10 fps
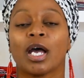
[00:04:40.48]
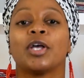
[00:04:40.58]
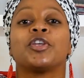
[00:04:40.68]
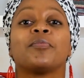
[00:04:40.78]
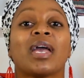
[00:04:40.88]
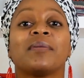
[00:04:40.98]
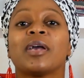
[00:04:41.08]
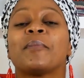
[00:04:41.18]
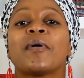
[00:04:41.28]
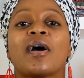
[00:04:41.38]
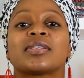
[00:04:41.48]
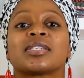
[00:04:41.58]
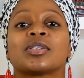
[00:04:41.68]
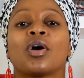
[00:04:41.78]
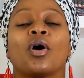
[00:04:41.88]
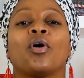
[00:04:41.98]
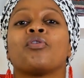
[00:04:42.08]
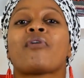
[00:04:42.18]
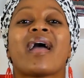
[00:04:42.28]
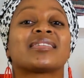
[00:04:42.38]
You may be a person
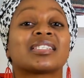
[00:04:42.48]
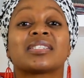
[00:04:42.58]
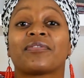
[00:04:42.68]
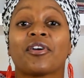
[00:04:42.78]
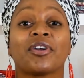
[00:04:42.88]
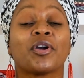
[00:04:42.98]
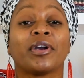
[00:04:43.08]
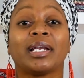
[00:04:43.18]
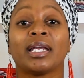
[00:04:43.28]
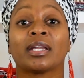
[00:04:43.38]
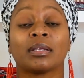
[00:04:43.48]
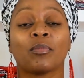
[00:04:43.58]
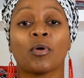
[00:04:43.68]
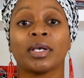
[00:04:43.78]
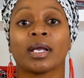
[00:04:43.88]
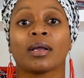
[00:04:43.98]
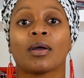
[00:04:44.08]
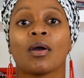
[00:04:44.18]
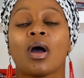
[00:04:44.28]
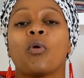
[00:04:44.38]
who rises very early in the morning.
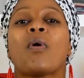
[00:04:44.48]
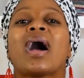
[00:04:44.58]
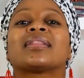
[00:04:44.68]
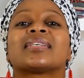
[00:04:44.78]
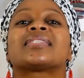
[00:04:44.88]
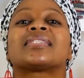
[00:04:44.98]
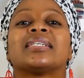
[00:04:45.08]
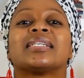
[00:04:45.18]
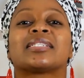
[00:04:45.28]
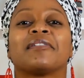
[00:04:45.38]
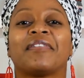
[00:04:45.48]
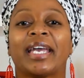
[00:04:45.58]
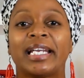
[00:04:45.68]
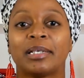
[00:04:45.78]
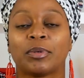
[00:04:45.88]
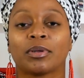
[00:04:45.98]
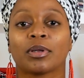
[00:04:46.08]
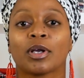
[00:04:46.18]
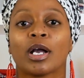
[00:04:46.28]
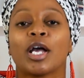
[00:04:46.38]
While this still is available,
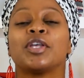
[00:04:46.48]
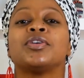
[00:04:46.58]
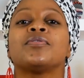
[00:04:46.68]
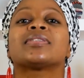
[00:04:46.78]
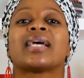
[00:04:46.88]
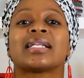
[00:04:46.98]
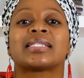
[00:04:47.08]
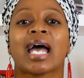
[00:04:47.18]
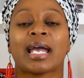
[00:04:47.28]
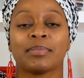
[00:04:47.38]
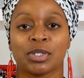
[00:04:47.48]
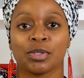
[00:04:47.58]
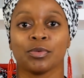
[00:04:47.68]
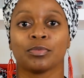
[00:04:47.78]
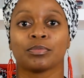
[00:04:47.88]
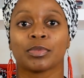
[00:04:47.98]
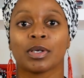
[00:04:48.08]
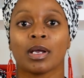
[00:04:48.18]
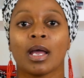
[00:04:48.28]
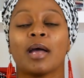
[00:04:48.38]
use that time too.
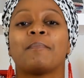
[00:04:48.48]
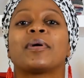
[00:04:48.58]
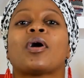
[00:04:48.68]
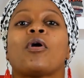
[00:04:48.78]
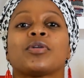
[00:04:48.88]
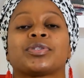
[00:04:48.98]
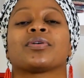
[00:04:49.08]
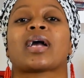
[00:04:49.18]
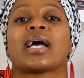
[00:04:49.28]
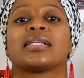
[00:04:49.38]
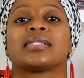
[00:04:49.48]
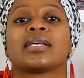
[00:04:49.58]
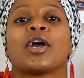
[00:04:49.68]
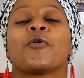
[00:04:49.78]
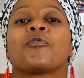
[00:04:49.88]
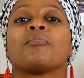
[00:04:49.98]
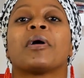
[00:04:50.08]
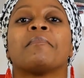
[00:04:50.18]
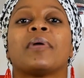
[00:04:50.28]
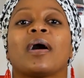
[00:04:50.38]
But also guys,
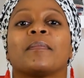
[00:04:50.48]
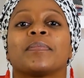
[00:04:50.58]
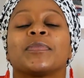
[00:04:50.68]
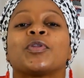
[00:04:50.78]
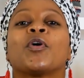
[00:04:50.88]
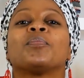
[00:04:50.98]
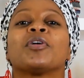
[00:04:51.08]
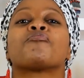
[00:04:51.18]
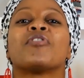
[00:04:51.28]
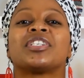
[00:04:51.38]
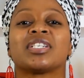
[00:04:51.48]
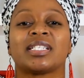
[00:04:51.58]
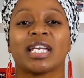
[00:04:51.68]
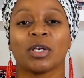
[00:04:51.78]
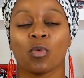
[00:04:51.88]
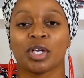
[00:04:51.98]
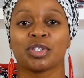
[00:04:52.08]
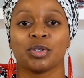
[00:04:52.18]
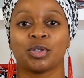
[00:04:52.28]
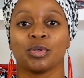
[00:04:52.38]
remember, Don't be rigid in what
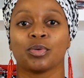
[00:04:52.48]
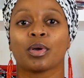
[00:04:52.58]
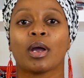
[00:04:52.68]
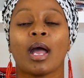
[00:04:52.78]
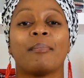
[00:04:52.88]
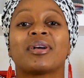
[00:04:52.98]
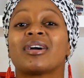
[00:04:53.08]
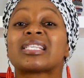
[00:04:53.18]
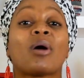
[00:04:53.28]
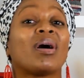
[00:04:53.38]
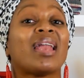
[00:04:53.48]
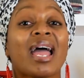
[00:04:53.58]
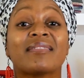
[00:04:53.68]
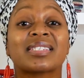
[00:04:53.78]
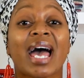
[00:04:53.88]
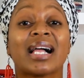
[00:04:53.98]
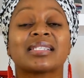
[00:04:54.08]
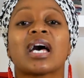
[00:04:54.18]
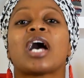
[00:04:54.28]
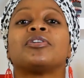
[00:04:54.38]
you do, because our lifestyles
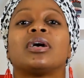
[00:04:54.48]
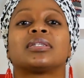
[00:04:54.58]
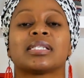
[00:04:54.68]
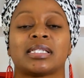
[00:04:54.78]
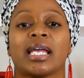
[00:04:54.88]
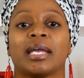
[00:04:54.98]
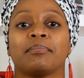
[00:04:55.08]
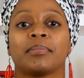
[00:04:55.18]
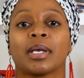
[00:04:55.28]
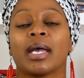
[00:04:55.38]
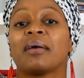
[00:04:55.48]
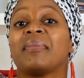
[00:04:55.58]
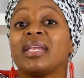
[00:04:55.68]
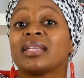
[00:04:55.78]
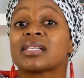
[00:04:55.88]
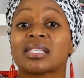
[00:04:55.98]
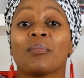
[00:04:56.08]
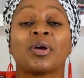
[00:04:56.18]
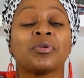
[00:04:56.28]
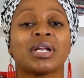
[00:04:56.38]
are not the same. Meaning there's
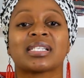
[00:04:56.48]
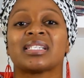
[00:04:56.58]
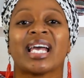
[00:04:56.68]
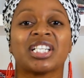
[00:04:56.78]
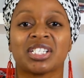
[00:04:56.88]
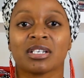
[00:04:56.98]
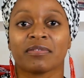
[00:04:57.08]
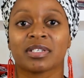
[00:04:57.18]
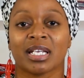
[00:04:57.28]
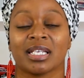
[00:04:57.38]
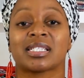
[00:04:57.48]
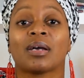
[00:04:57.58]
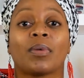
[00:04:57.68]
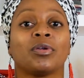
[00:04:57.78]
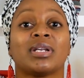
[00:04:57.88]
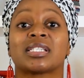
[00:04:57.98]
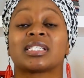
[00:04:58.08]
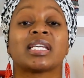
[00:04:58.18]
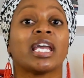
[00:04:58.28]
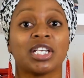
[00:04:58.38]
someone who does night shift and there's someone who does a
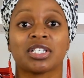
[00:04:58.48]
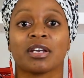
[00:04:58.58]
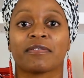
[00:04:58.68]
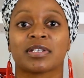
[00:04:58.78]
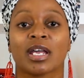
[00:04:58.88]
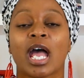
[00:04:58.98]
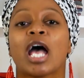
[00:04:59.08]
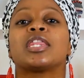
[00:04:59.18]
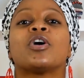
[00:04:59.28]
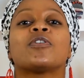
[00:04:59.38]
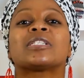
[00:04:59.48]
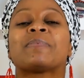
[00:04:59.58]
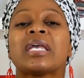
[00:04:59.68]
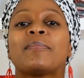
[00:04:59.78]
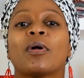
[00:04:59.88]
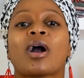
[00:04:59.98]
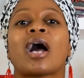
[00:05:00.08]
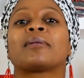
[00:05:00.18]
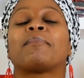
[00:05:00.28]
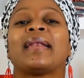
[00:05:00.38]
day shift. Those people
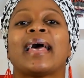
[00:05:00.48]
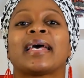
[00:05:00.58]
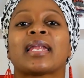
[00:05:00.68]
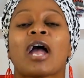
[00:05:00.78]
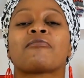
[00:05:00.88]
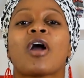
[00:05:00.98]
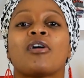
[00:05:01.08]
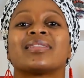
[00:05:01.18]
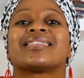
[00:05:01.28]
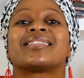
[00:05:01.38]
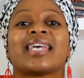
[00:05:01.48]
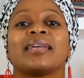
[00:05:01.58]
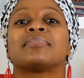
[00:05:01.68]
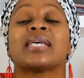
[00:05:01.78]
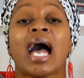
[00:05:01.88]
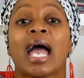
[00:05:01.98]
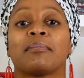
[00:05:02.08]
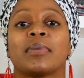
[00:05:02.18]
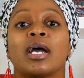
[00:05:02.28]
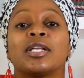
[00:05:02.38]
can't plan around the same
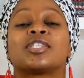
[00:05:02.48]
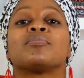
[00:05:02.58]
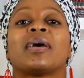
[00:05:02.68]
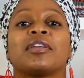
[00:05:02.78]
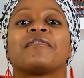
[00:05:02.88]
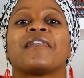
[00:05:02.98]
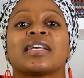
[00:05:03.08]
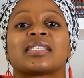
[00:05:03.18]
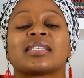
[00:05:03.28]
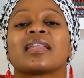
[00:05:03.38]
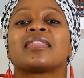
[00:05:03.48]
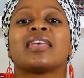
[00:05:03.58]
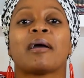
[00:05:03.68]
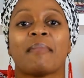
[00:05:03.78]
time to manifest their